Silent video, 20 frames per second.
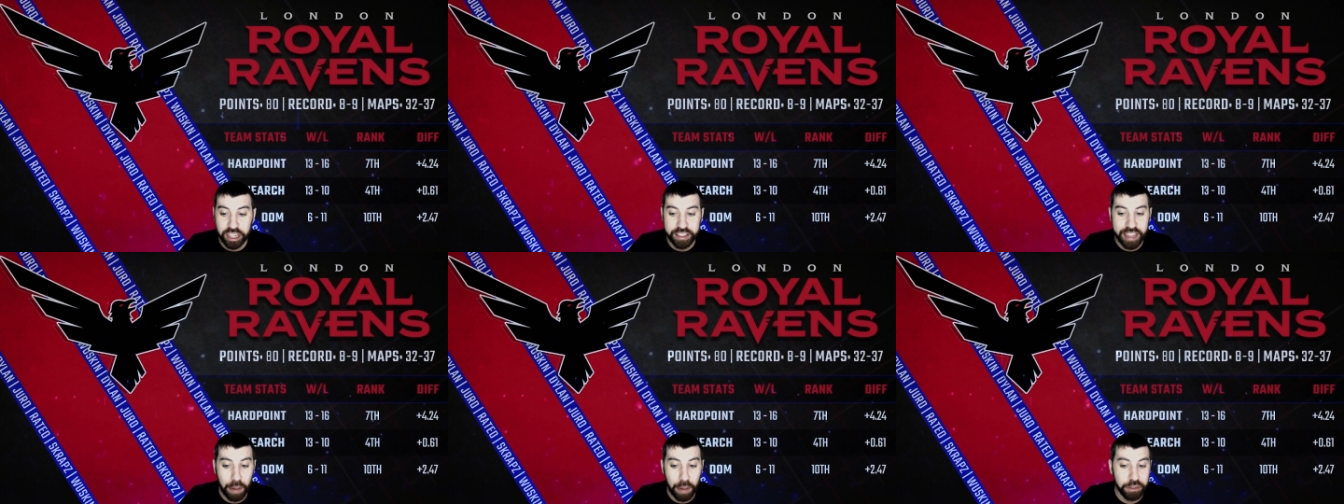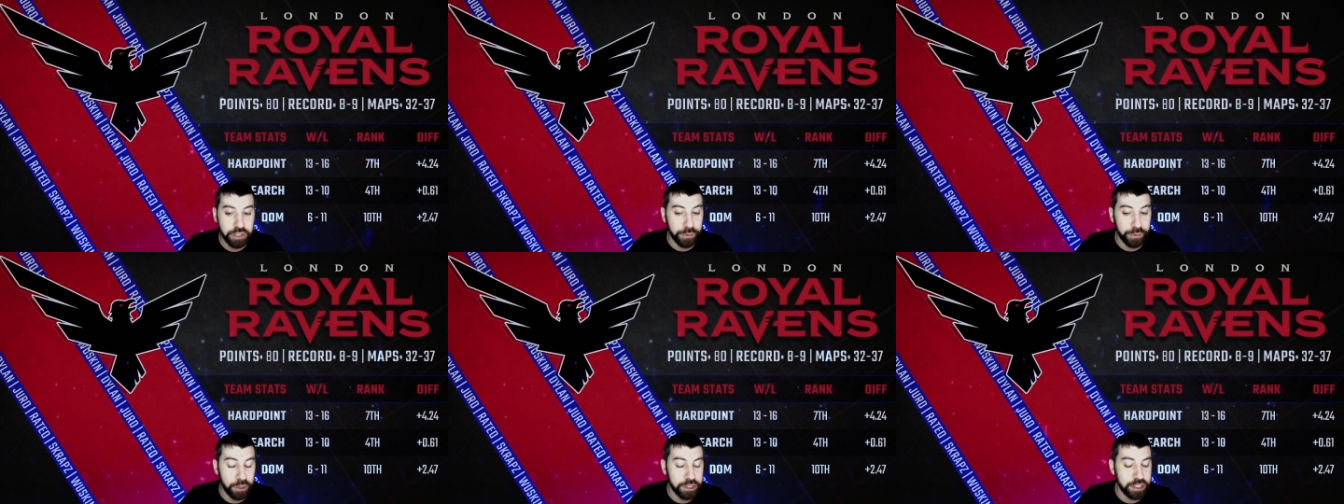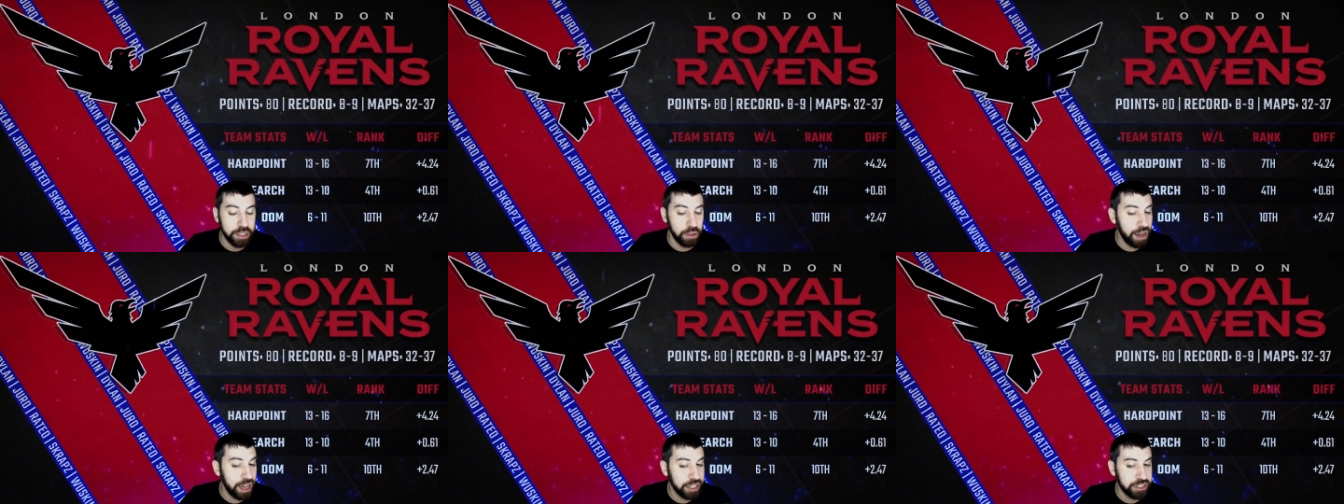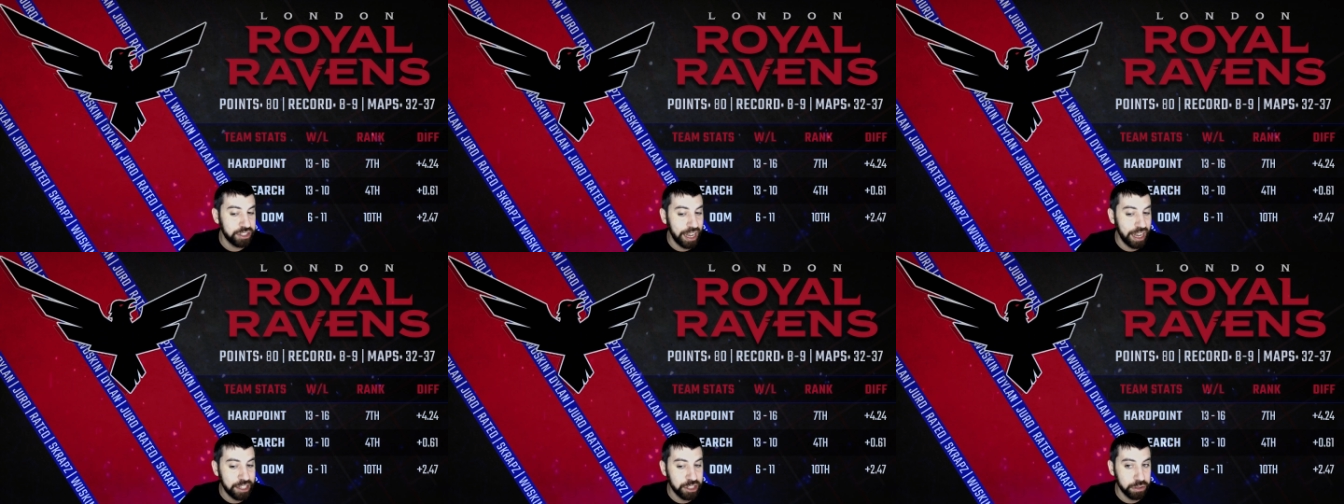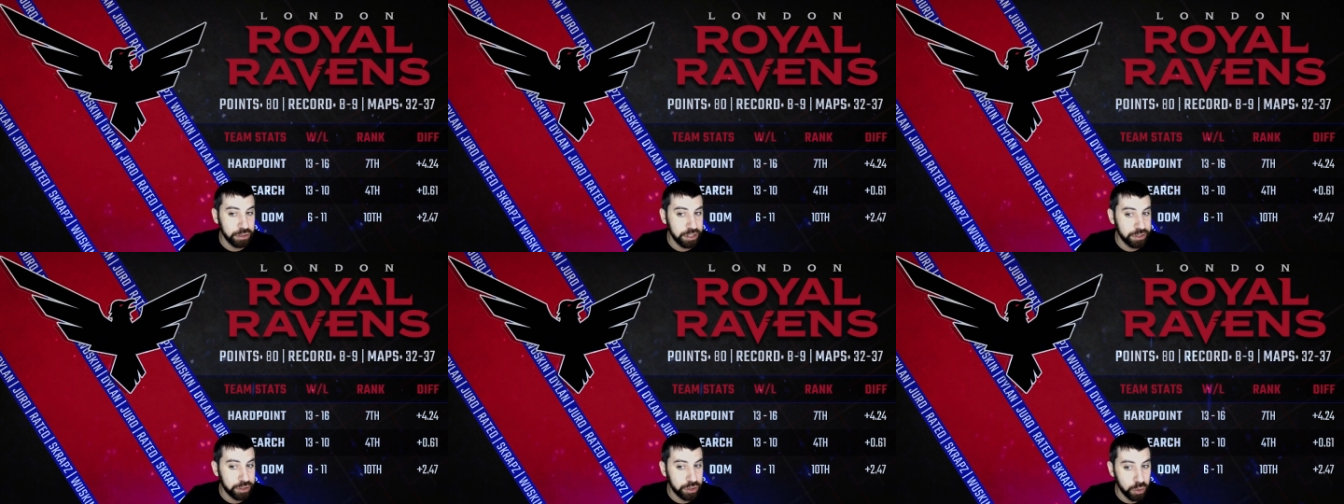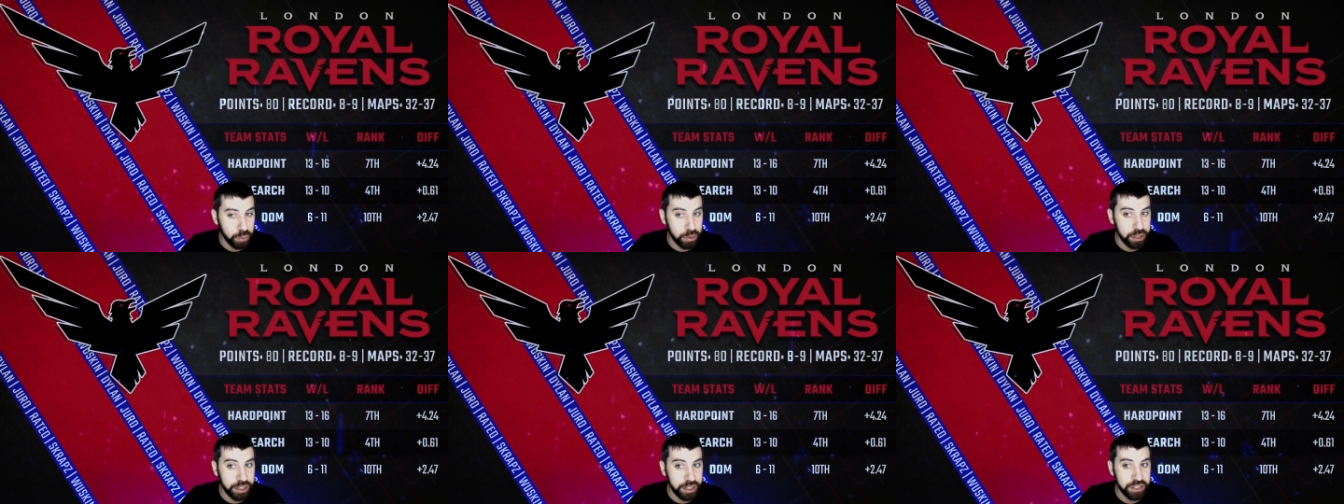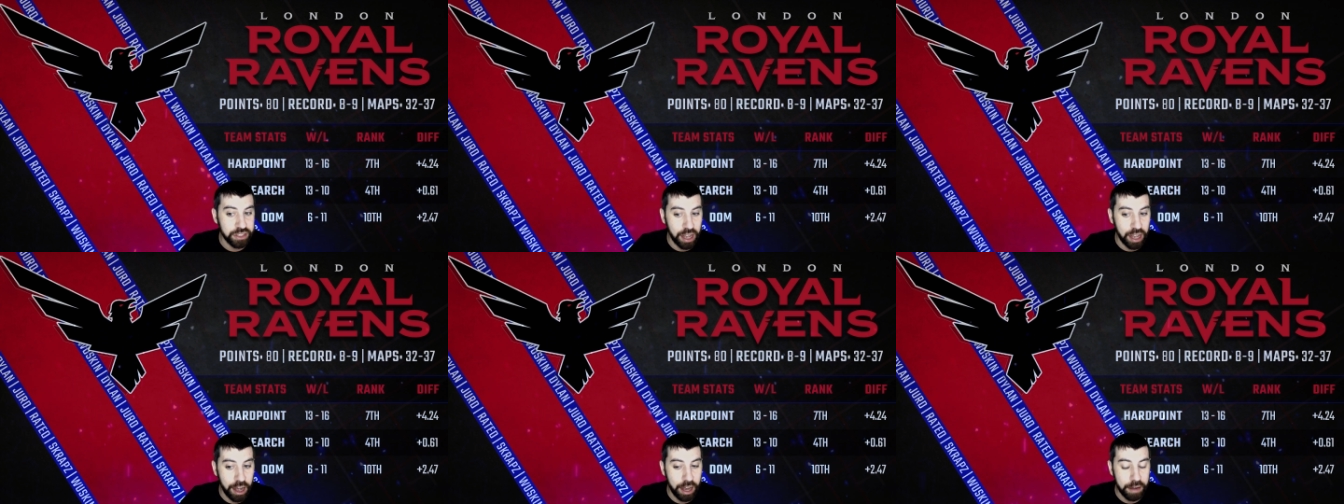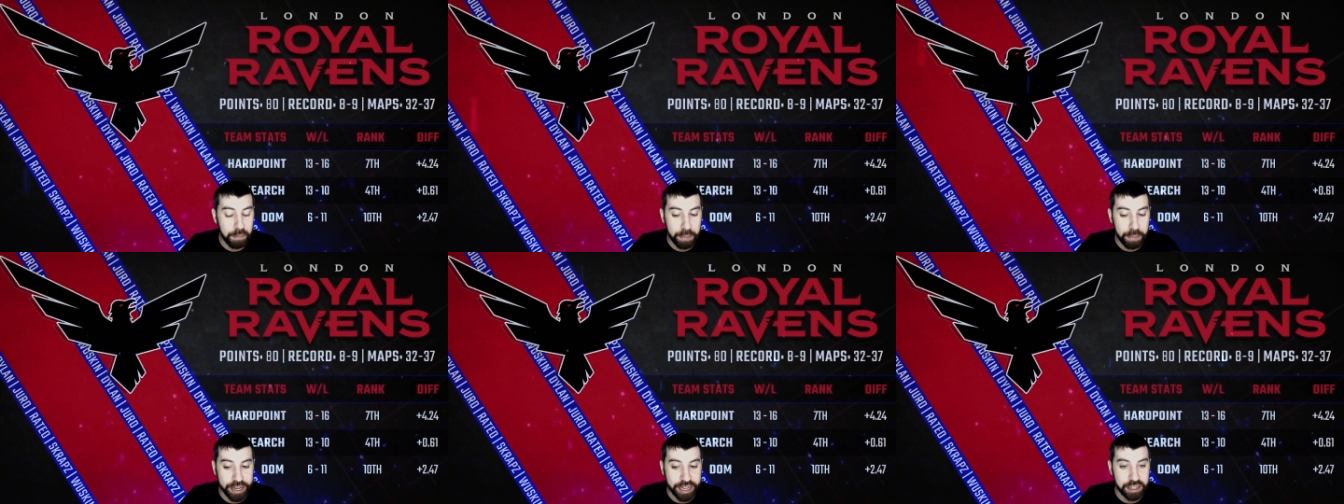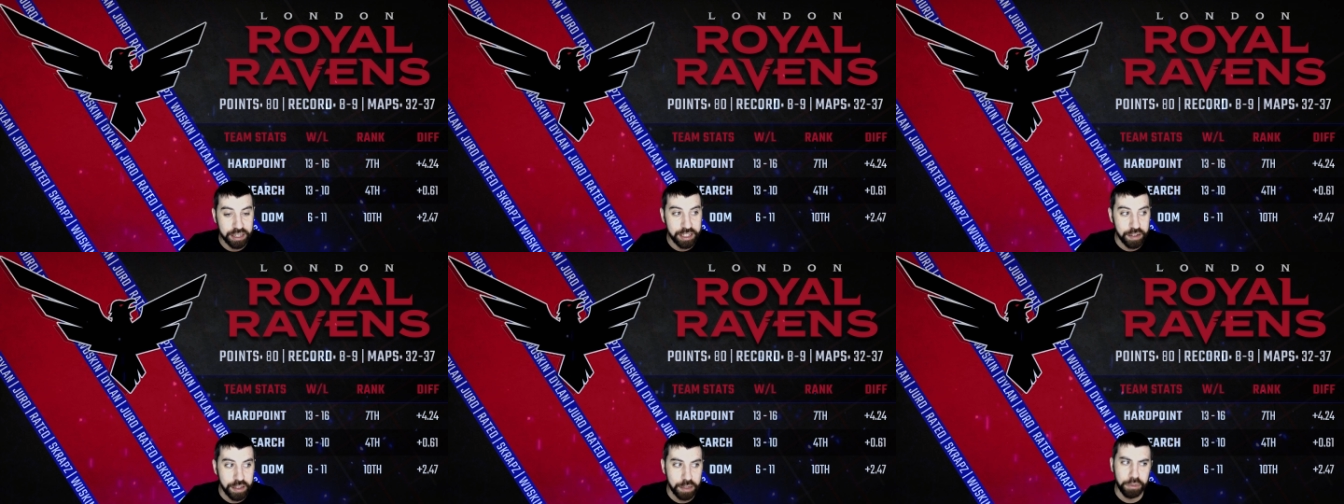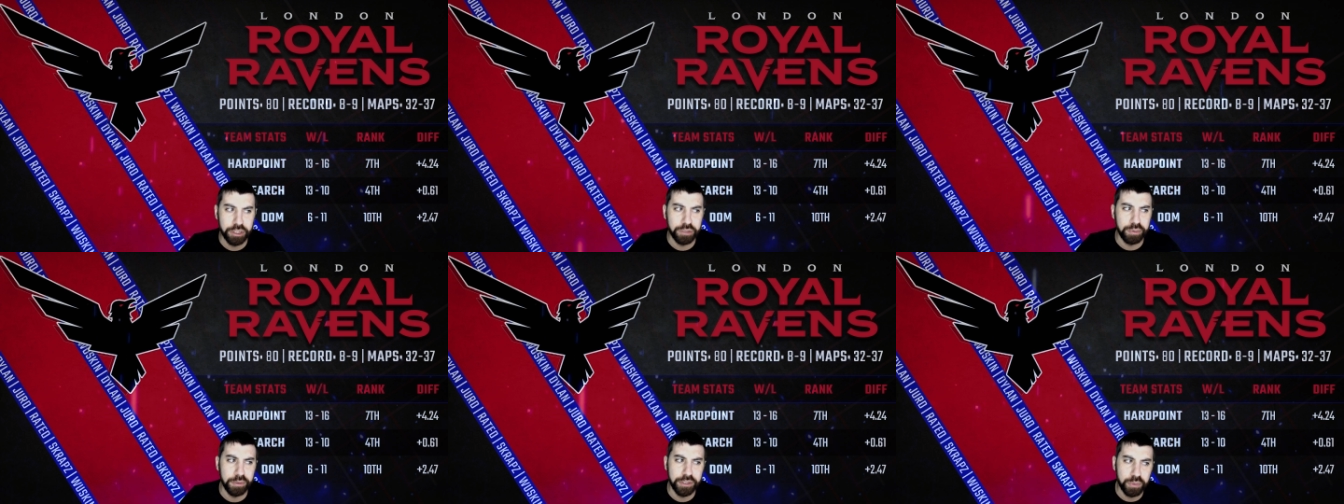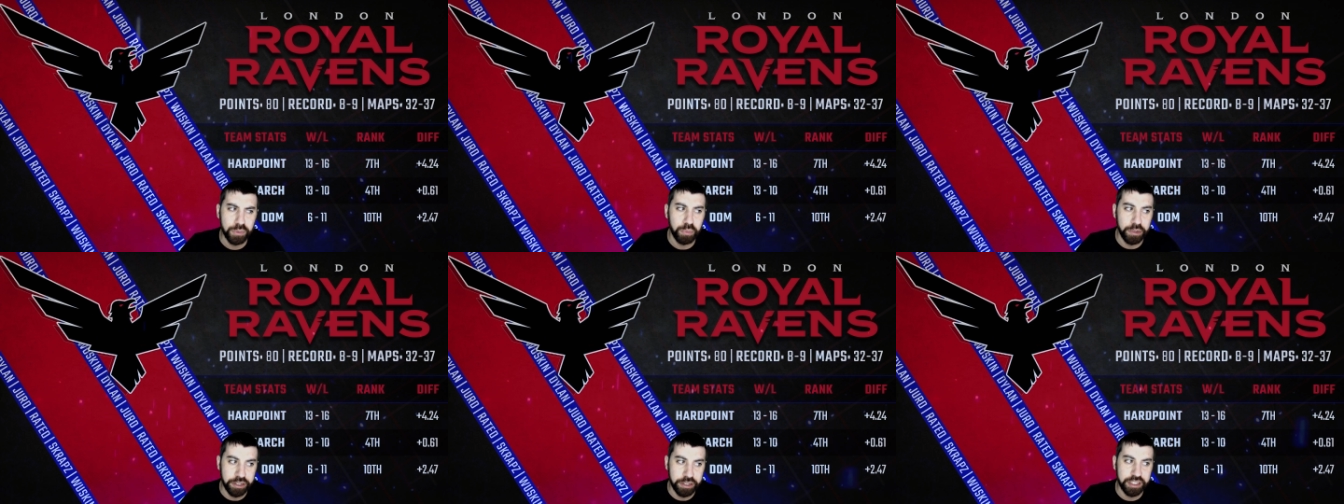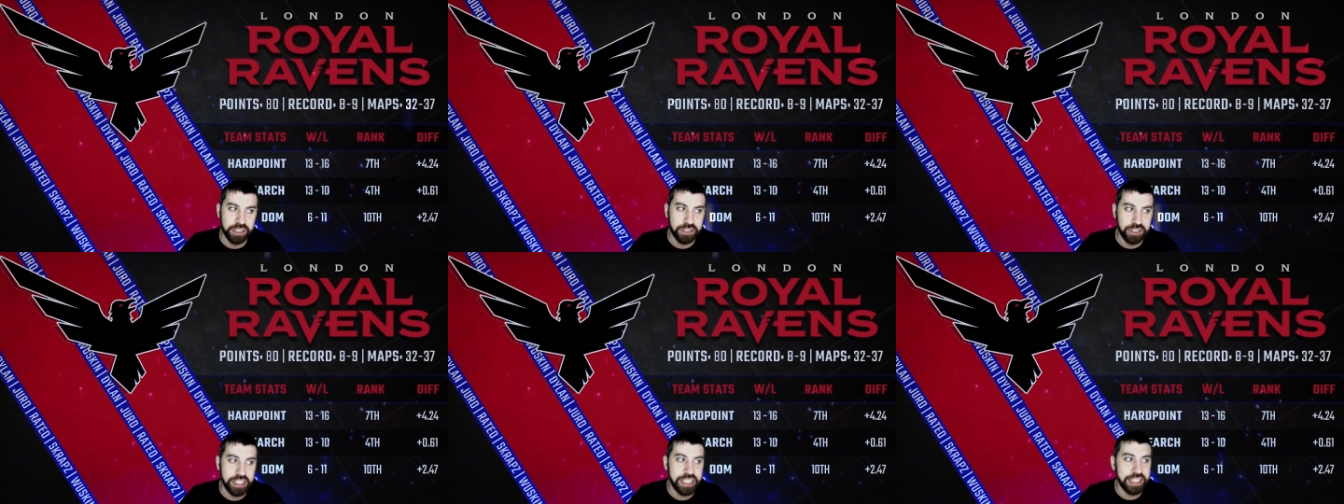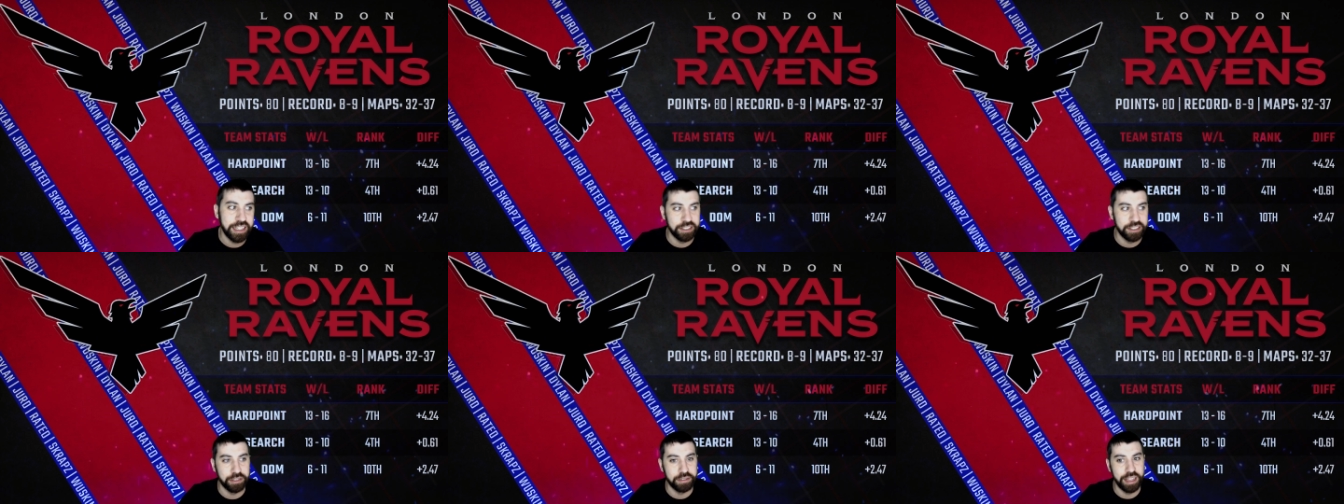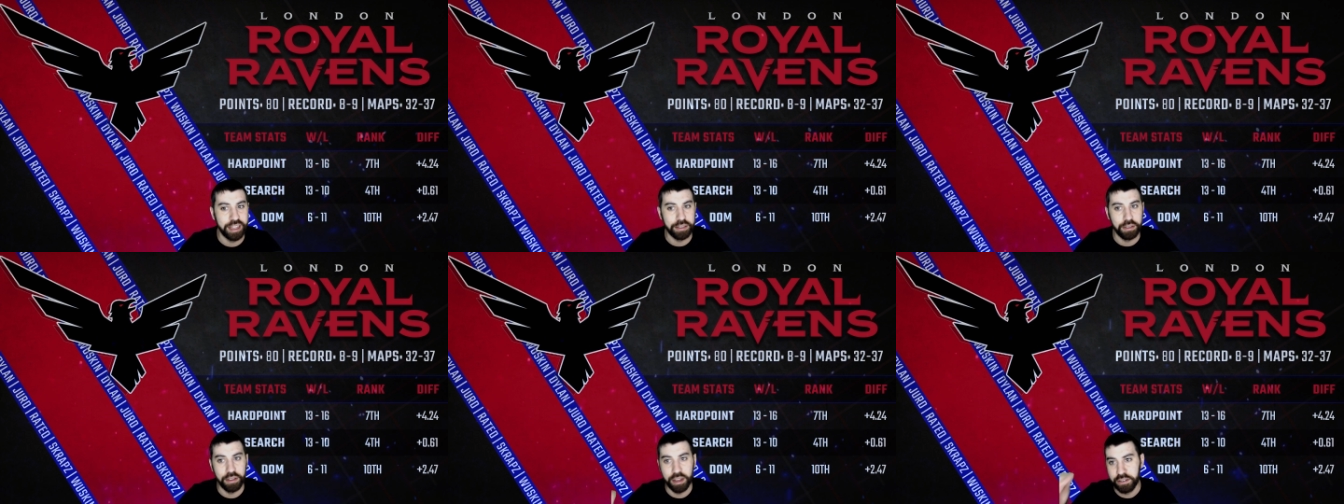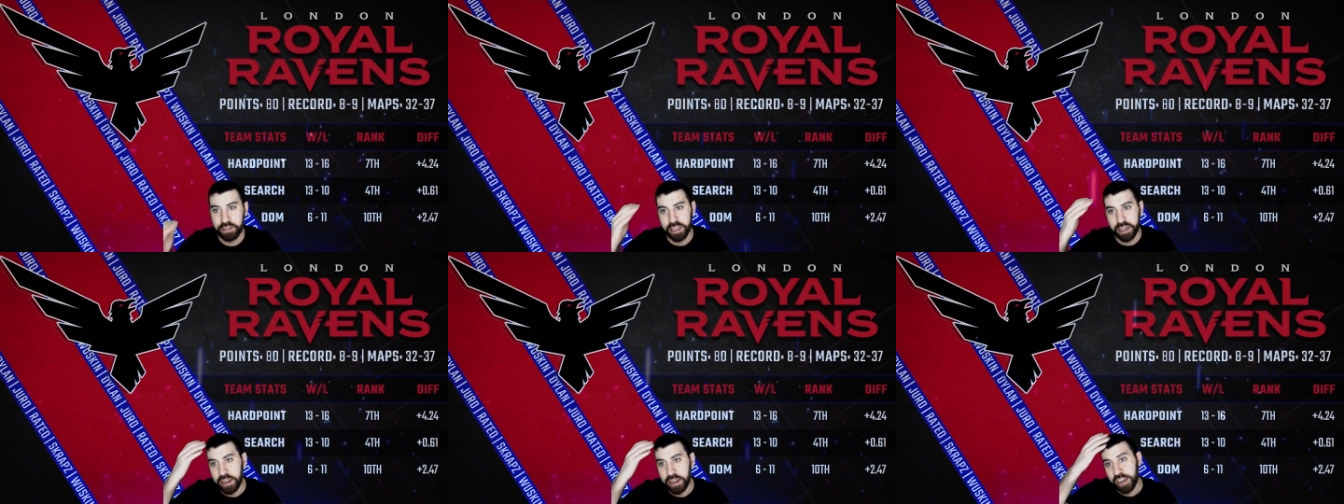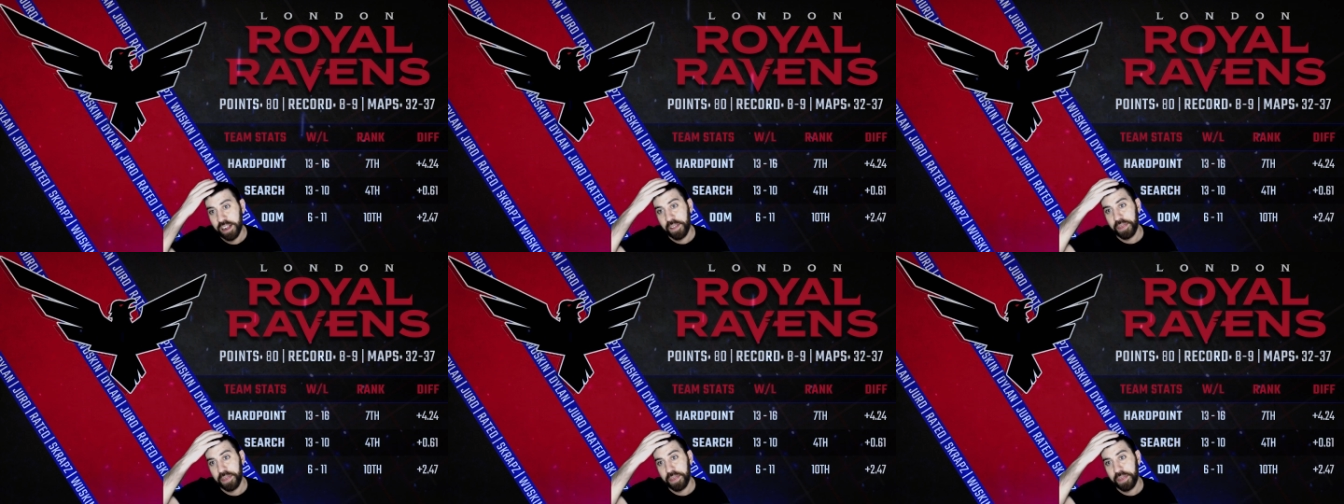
and that was versus Los Angeles Guerrillas on Piccadilly, which was weird to see considering that London,